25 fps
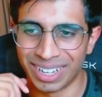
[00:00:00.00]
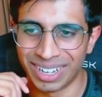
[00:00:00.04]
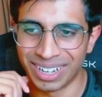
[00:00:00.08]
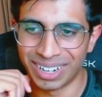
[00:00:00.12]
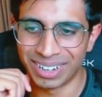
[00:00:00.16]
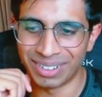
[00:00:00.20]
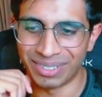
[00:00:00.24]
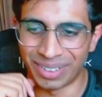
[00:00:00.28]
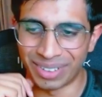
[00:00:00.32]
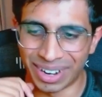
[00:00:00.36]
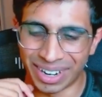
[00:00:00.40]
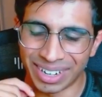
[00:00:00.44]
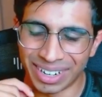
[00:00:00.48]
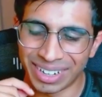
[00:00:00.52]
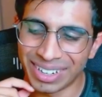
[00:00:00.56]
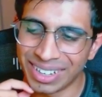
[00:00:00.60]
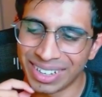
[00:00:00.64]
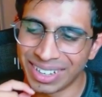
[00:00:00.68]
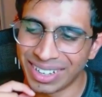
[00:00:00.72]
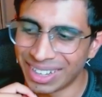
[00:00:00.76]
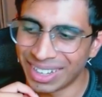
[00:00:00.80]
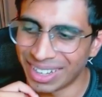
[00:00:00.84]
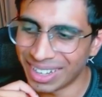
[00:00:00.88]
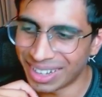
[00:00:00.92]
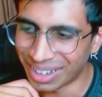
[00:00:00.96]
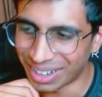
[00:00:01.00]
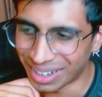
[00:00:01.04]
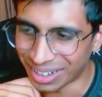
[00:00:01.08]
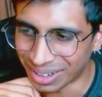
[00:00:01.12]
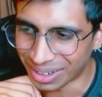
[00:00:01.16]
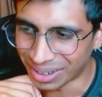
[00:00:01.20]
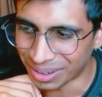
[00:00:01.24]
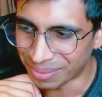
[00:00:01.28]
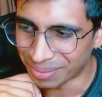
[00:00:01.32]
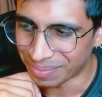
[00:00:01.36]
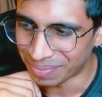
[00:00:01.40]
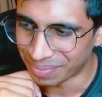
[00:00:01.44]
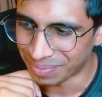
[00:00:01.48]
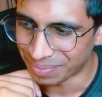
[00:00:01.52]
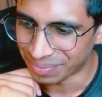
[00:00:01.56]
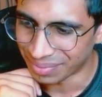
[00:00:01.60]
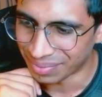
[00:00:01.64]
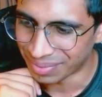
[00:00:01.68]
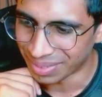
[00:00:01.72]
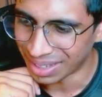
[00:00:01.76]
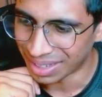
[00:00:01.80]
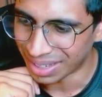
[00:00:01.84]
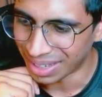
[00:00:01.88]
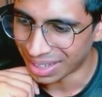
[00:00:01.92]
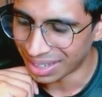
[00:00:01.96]
right?
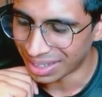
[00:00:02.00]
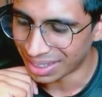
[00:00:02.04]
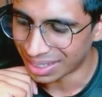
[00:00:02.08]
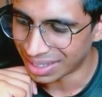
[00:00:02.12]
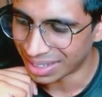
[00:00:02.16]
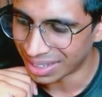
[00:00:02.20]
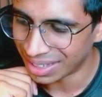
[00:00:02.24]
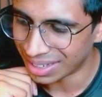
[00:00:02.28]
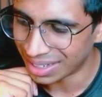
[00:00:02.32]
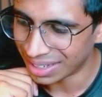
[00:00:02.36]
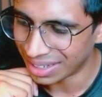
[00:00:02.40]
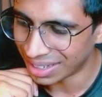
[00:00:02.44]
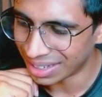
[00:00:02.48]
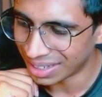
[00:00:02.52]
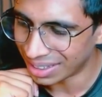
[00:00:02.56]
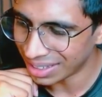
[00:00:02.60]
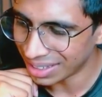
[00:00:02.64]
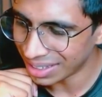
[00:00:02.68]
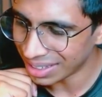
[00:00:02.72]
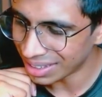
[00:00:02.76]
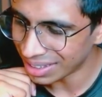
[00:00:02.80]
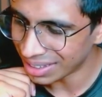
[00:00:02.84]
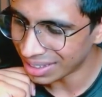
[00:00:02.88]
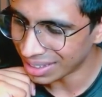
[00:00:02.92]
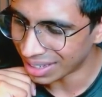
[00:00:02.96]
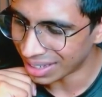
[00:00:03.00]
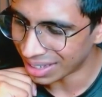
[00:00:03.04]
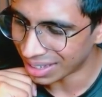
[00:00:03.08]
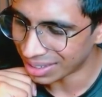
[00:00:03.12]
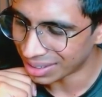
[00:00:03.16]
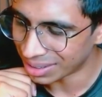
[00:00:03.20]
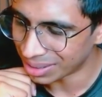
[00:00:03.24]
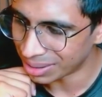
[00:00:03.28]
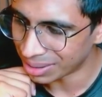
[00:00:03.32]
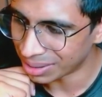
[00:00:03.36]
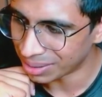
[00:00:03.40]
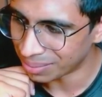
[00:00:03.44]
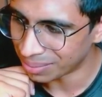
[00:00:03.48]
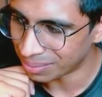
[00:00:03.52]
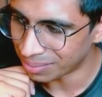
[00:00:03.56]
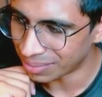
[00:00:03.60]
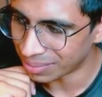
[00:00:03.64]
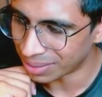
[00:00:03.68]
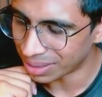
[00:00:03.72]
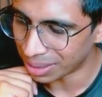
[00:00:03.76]
Um, and then I think the other,